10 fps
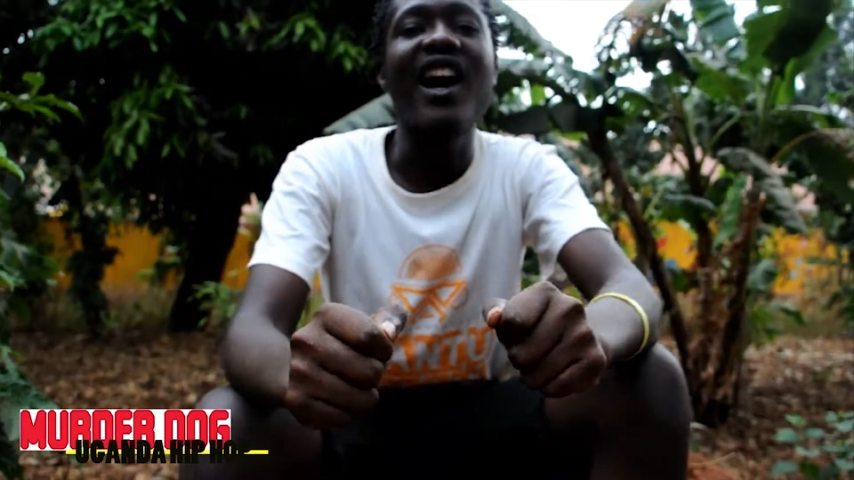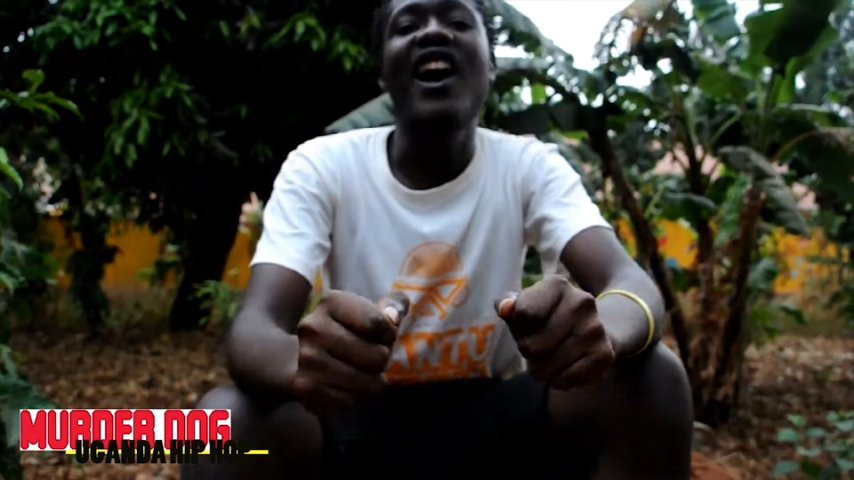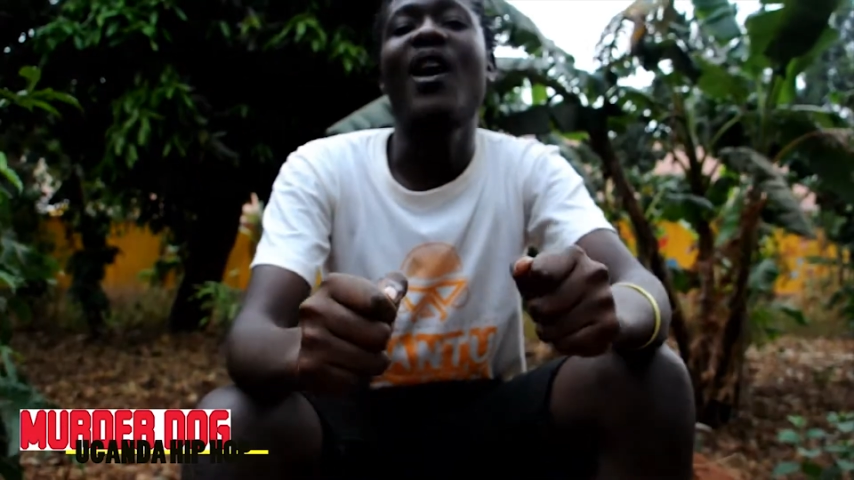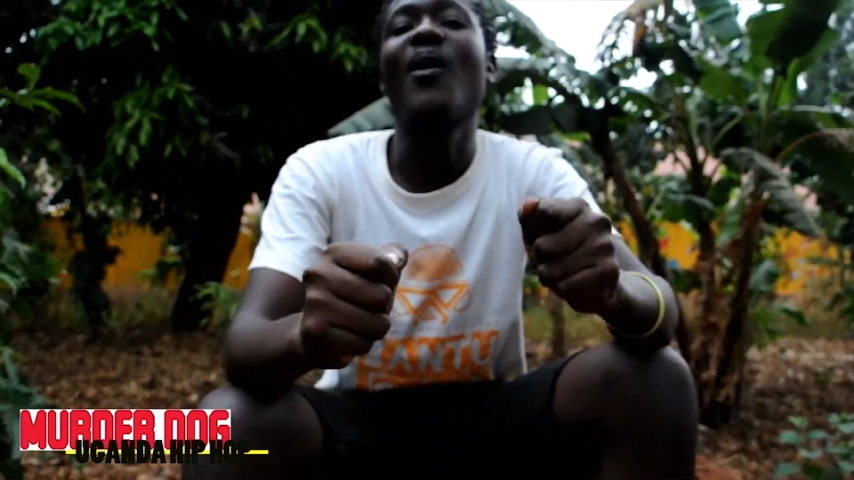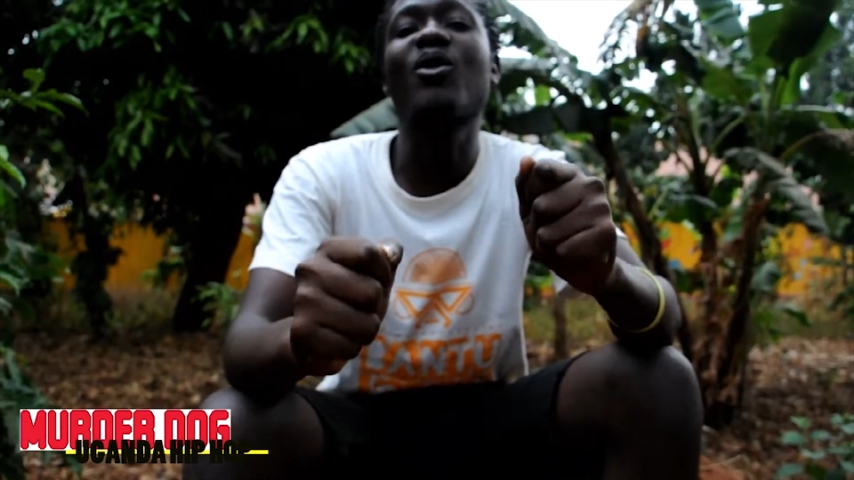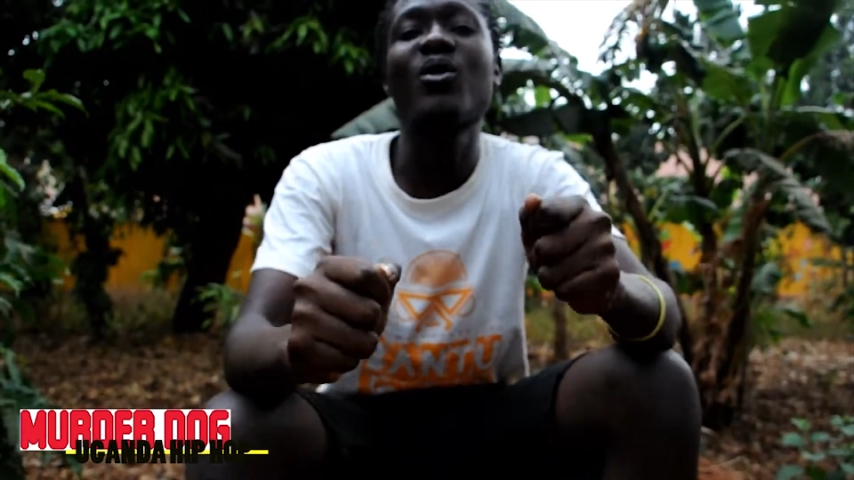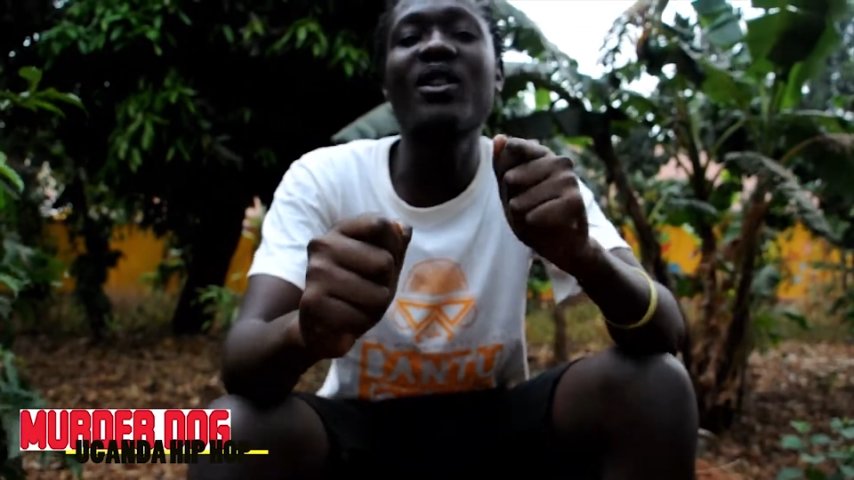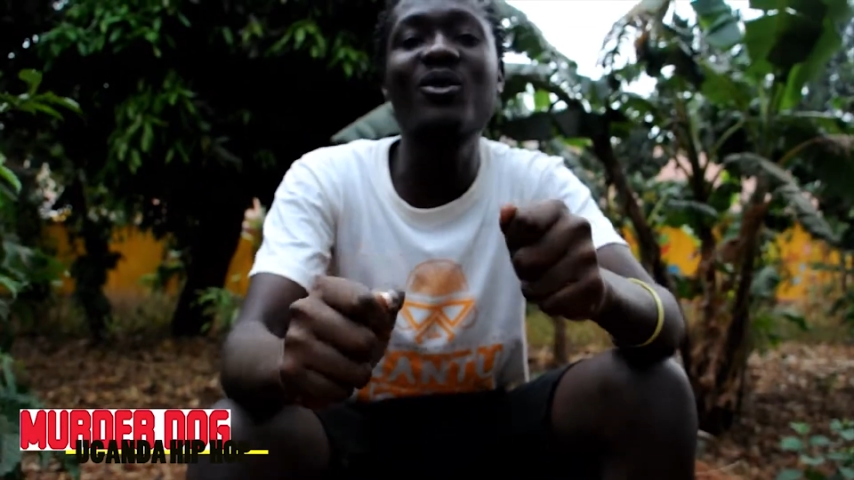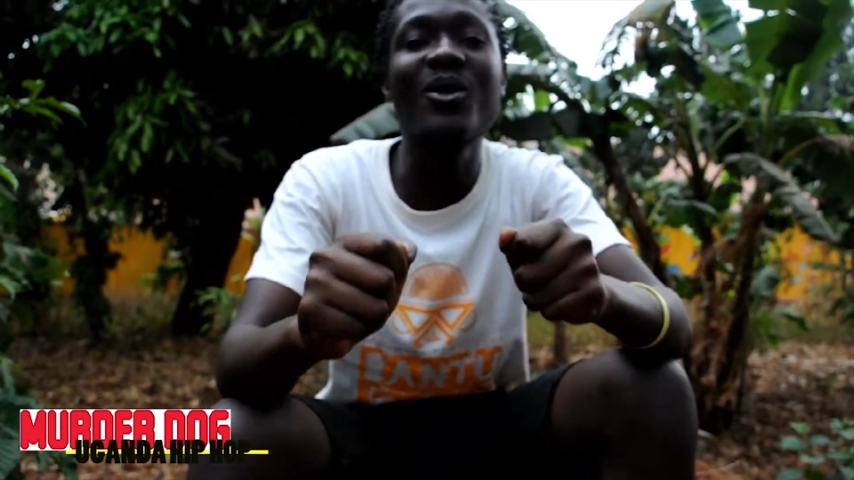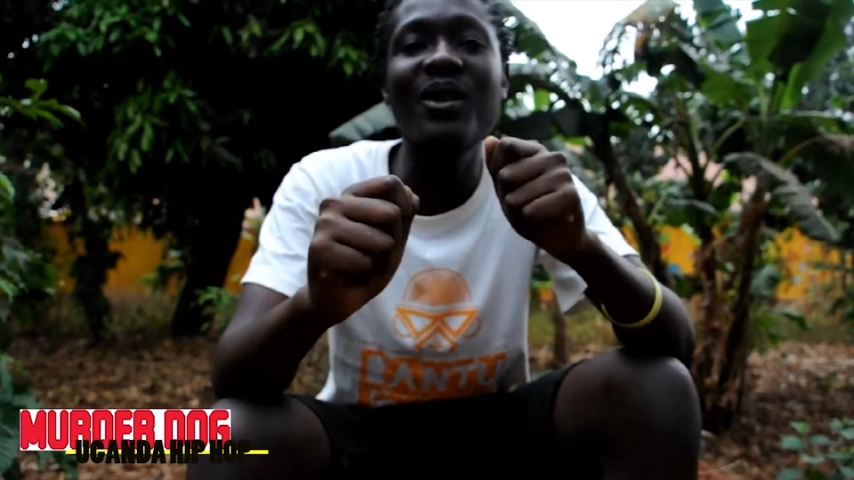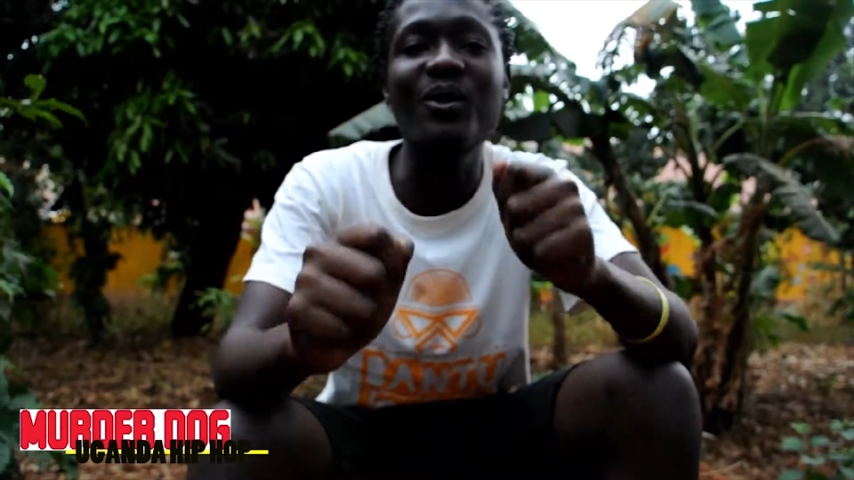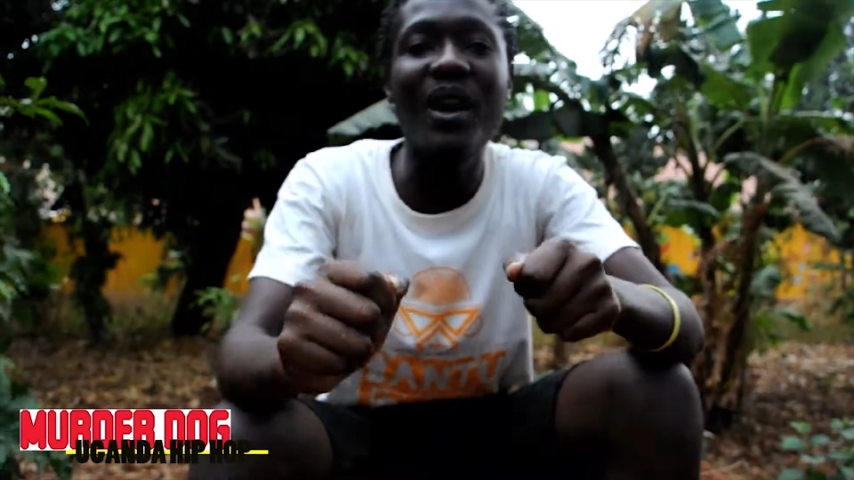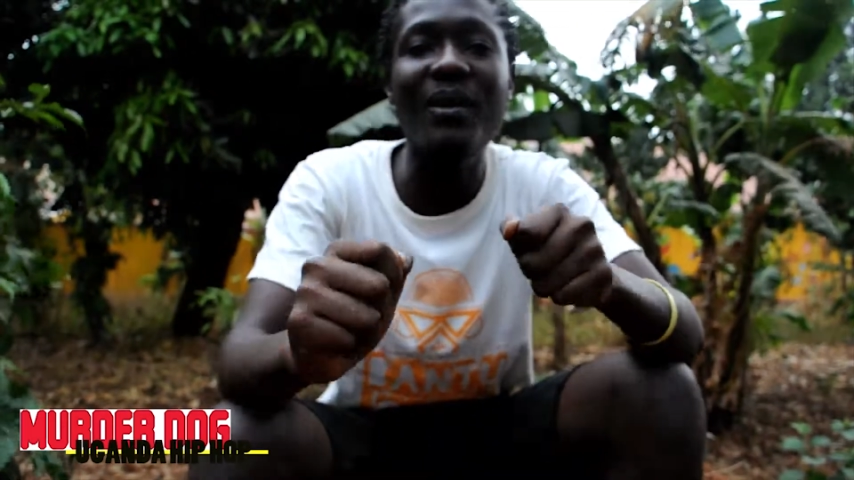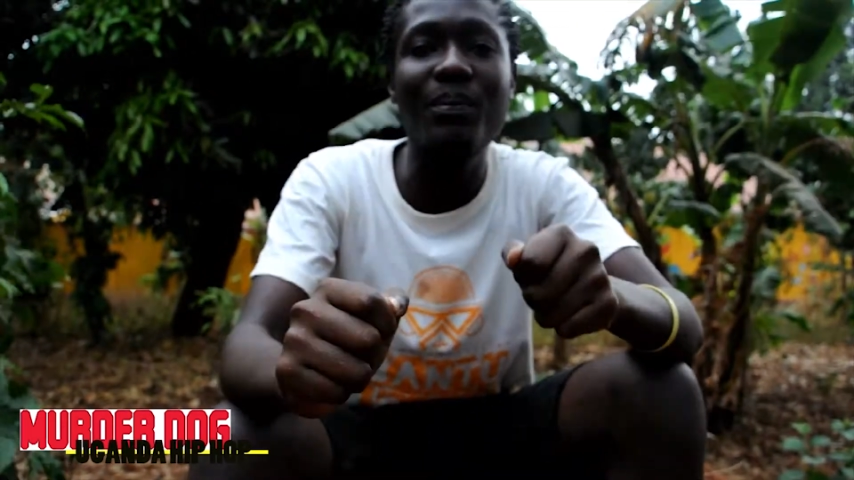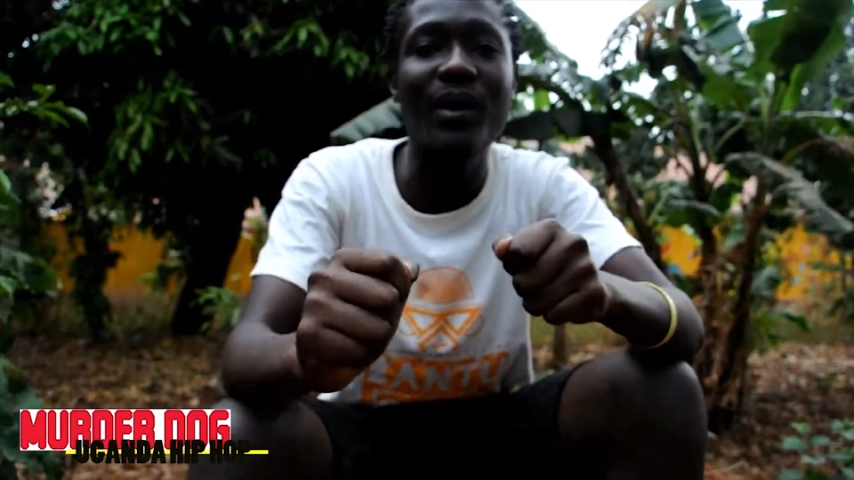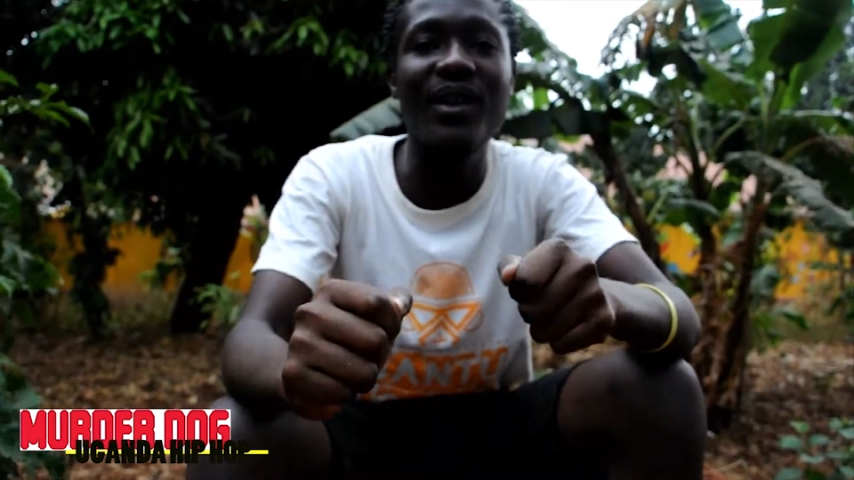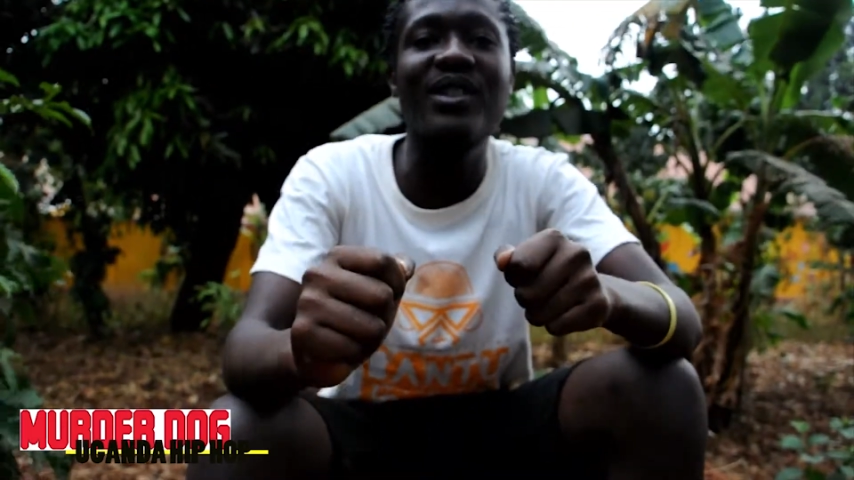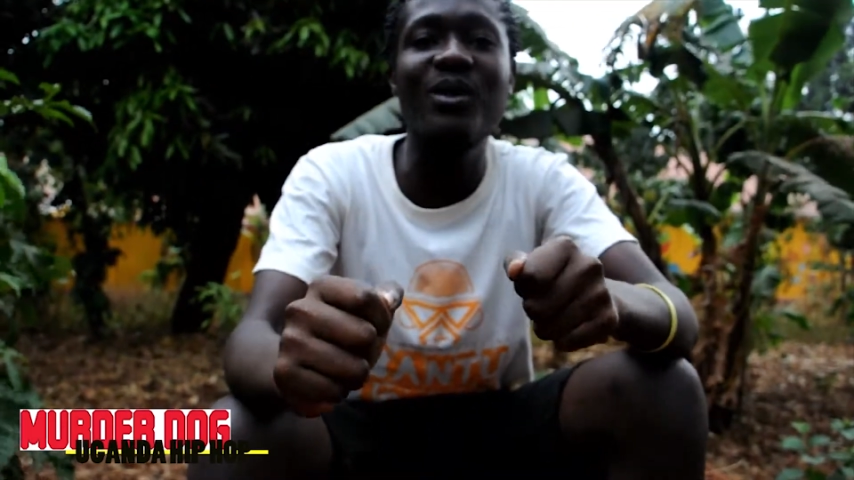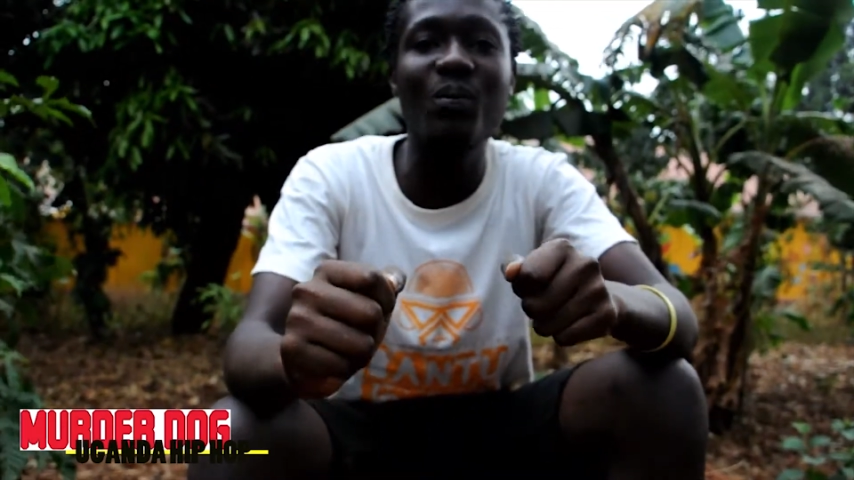our great-great-grandparents'